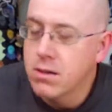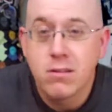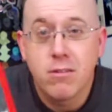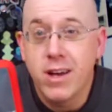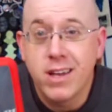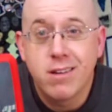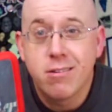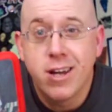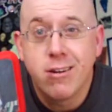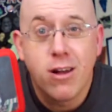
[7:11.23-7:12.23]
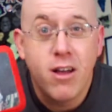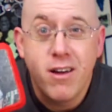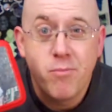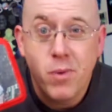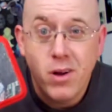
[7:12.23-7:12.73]
great, great
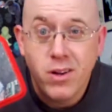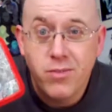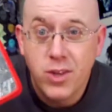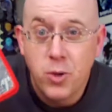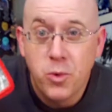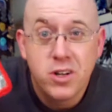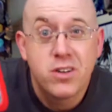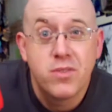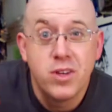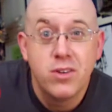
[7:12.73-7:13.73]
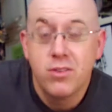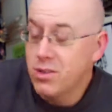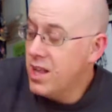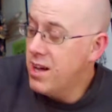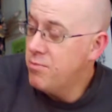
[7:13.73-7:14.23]
Clive Barker film. One of the few
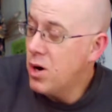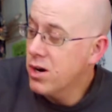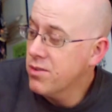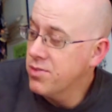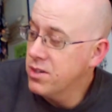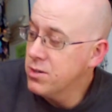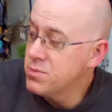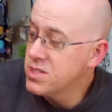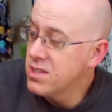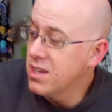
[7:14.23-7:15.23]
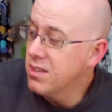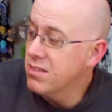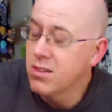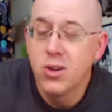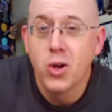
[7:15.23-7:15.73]
Clive Barker films that
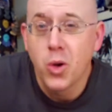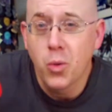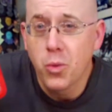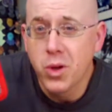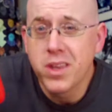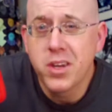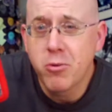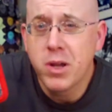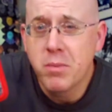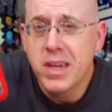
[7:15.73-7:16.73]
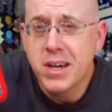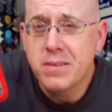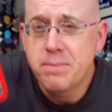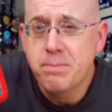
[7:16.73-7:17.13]
really creep me out.